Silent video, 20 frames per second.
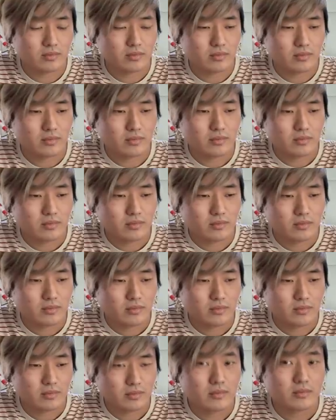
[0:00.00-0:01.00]

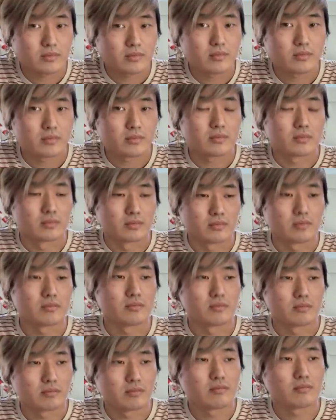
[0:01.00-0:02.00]

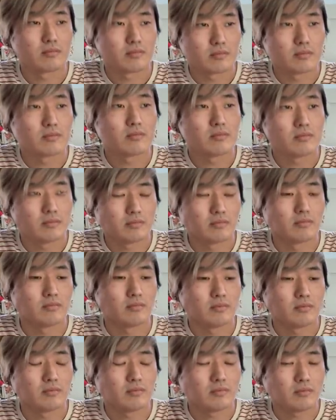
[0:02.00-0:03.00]

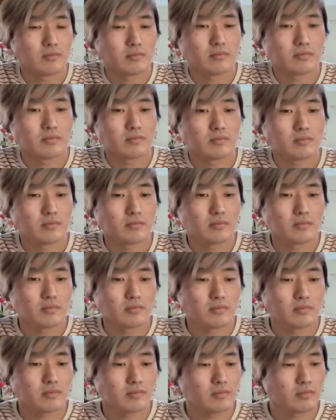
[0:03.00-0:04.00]

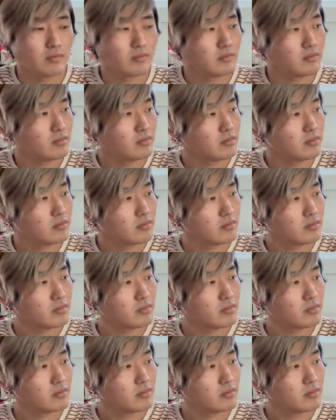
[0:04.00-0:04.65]
(silent)